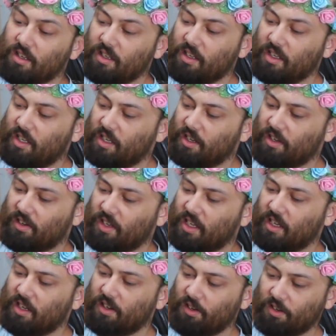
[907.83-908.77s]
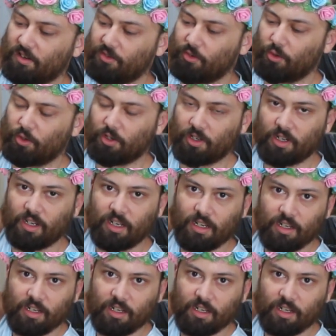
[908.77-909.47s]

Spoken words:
here and here for